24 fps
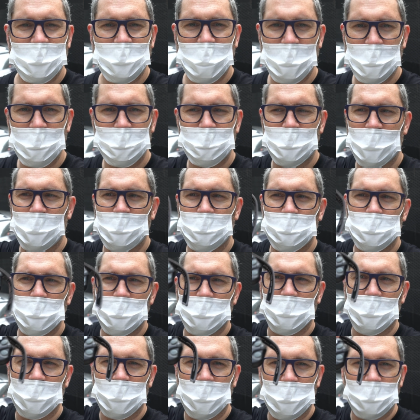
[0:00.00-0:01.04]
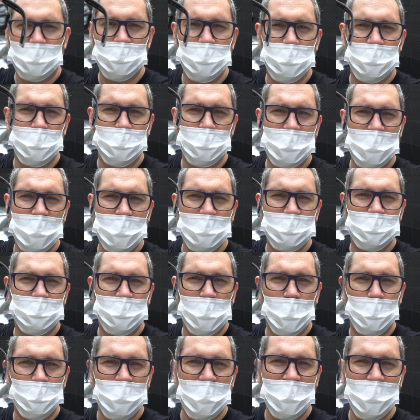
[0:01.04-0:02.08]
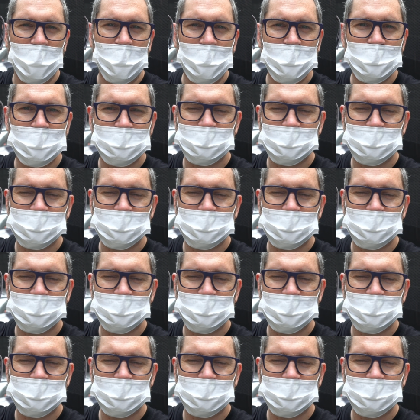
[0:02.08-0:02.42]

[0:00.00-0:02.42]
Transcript: key ring. We've got a new key fob here.